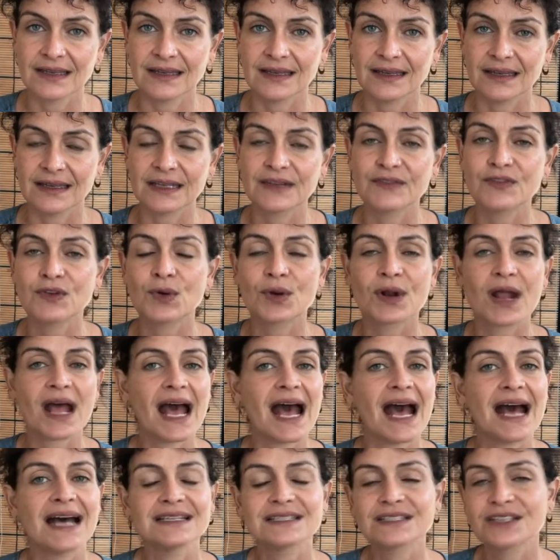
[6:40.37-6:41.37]
And if you were to
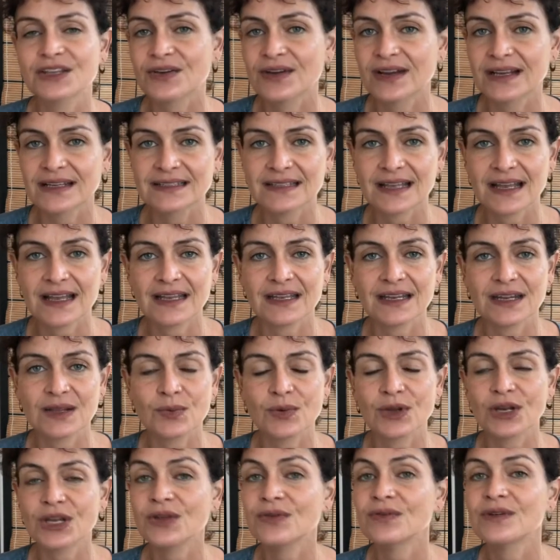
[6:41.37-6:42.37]
ask your anxiety,
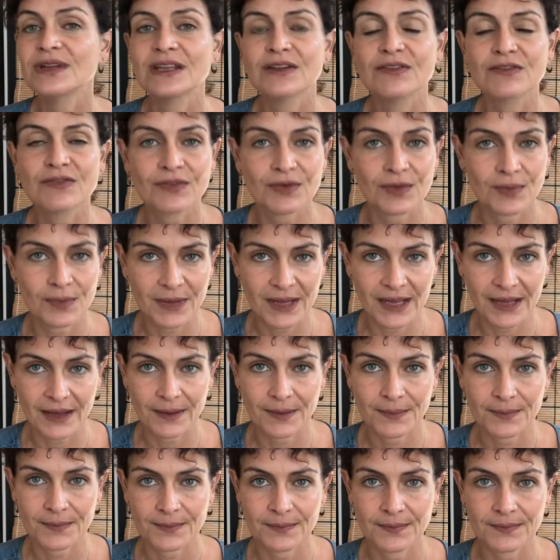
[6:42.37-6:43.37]
what do you need from me?
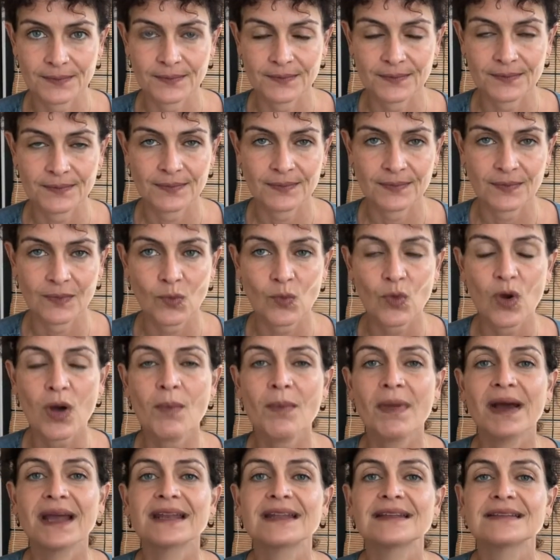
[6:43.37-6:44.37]
What
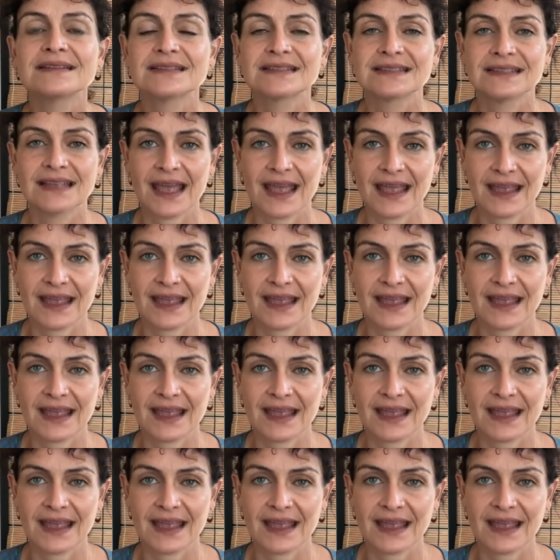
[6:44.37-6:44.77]
might it say?